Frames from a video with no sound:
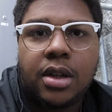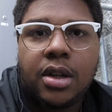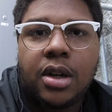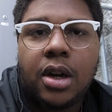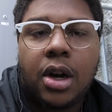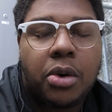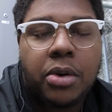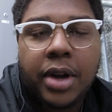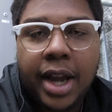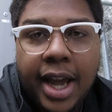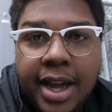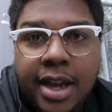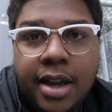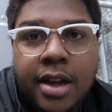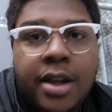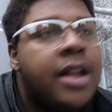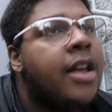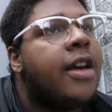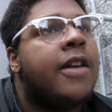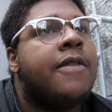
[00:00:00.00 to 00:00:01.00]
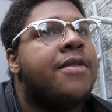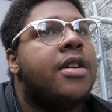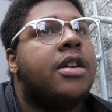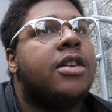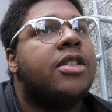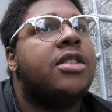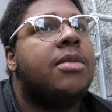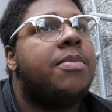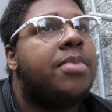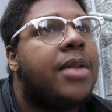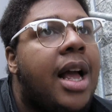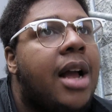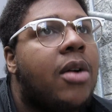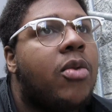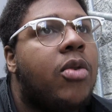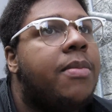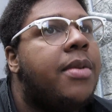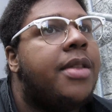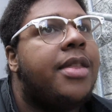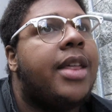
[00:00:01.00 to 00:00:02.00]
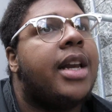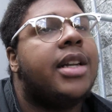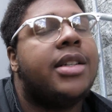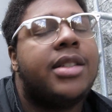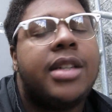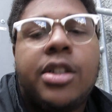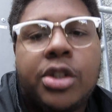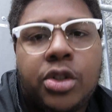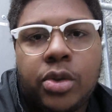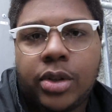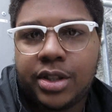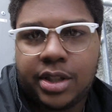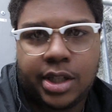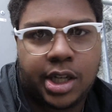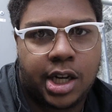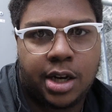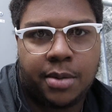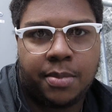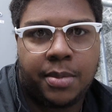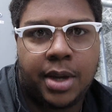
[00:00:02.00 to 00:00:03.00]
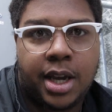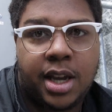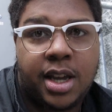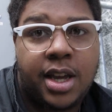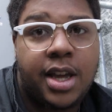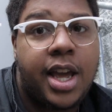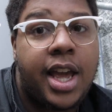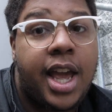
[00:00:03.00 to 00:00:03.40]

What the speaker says: Okay? If there is a black woman that is interested in me